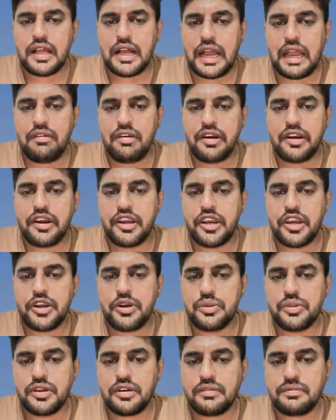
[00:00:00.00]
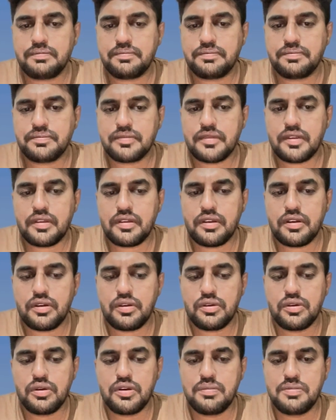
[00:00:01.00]
I will redirect to the
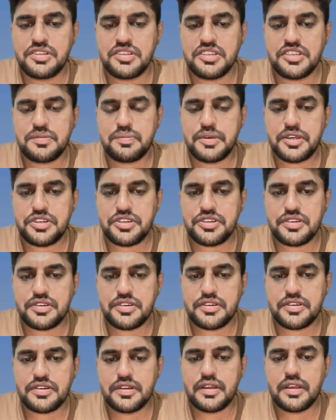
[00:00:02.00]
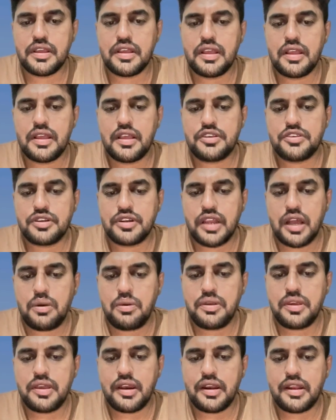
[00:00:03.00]
Google business page. So now
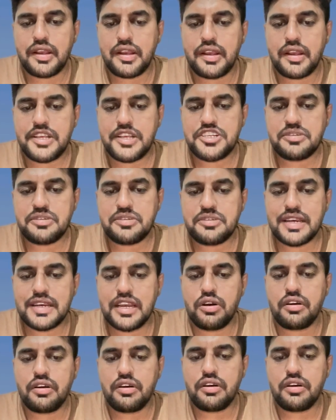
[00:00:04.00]
here customer just click on